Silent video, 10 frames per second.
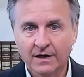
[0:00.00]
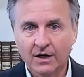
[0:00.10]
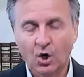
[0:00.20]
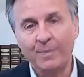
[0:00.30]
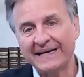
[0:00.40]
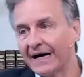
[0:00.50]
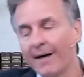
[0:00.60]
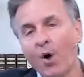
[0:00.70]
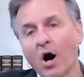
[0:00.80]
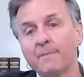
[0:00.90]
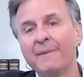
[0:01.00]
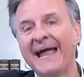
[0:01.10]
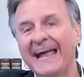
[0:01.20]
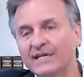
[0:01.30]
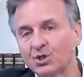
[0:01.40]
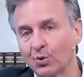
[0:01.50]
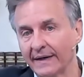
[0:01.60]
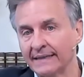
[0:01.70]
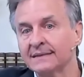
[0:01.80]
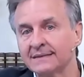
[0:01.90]
who become our
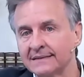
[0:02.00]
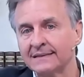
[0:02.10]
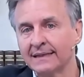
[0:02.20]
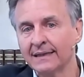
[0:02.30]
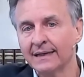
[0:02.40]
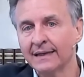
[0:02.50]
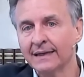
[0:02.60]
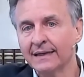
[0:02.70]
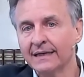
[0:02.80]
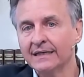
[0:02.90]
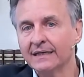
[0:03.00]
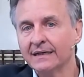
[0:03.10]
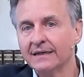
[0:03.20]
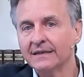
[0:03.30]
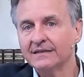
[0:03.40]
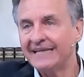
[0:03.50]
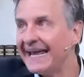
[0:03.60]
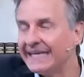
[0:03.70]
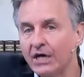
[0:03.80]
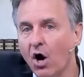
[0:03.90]
patrons
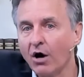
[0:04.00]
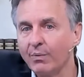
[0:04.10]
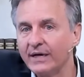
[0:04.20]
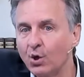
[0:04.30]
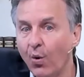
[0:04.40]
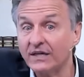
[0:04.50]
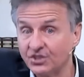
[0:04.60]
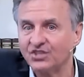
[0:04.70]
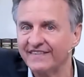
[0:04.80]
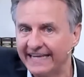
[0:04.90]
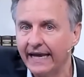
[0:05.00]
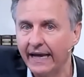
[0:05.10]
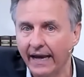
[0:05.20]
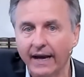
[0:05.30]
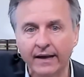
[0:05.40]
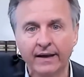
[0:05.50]
taking our request to the king,